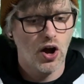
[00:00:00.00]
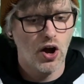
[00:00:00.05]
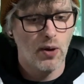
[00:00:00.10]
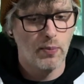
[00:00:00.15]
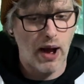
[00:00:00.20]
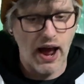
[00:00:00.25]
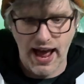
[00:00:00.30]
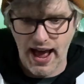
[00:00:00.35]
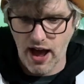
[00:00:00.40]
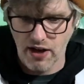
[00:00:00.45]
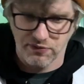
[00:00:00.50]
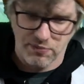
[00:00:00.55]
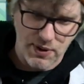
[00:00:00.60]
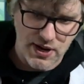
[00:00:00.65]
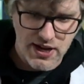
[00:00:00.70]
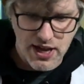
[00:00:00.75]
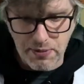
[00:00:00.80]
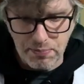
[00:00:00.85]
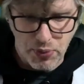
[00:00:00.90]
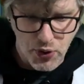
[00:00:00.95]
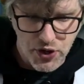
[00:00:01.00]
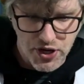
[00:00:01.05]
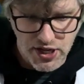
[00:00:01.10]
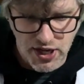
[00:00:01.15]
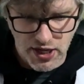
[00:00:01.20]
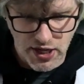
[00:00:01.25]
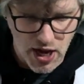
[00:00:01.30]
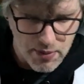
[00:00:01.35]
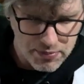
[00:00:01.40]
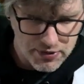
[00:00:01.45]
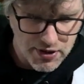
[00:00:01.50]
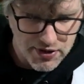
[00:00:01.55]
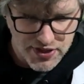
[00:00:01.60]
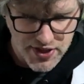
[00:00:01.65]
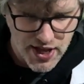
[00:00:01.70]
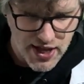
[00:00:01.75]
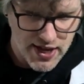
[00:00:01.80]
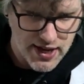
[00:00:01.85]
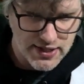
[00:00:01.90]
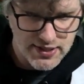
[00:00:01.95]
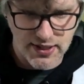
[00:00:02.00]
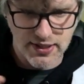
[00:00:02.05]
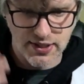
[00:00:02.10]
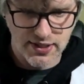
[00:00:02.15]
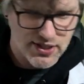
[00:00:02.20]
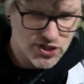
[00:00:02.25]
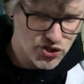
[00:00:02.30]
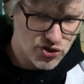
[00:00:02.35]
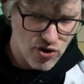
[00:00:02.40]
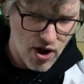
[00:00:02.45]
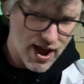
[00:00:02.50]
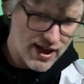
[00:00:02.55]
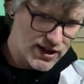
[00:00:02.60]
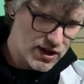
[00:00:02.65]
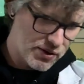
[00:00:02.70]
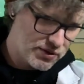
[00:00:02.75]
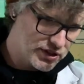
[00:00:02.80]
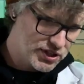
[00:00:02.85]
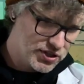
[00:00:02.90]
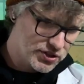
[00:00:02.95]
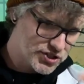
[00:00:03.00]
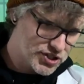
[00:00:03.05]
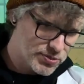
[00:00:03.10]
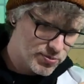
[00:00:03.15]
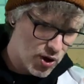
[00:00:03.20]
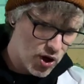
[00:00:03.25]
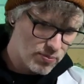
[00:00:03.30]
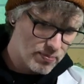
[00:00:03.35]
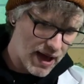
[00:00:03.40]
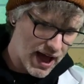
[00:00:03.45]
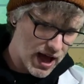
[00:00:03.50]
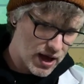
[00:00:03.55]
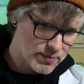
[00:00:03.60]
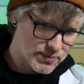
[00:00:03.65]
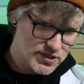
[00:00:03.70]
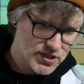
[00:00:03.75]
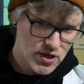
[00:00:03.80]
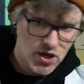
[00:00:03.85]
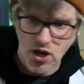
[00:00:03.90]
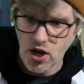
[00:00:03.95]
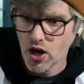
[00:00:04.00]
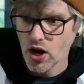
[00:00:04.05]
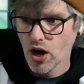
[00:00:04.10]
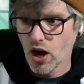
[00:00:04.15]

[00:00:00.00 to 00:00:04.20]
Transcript: I have been inputting a couple of things and trying out little small maps.